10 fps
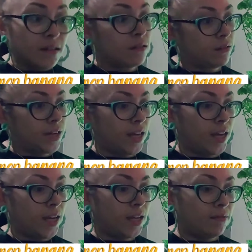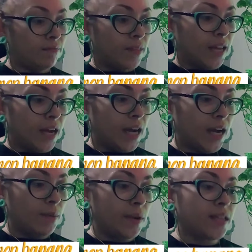Okay.
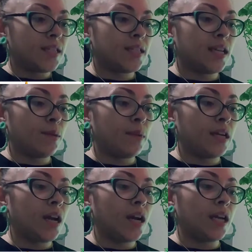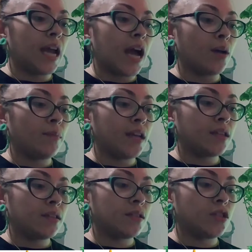It's cinnamon, honey
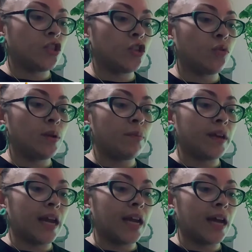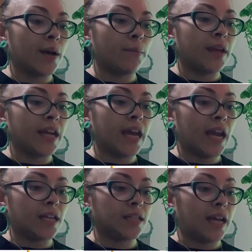almonds, chewy banana,
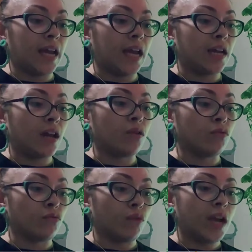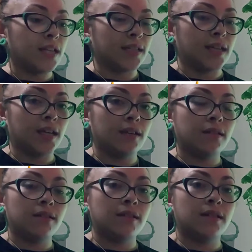pecans, and
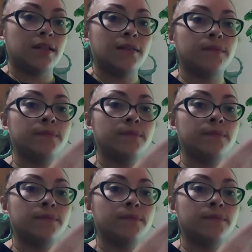raisins.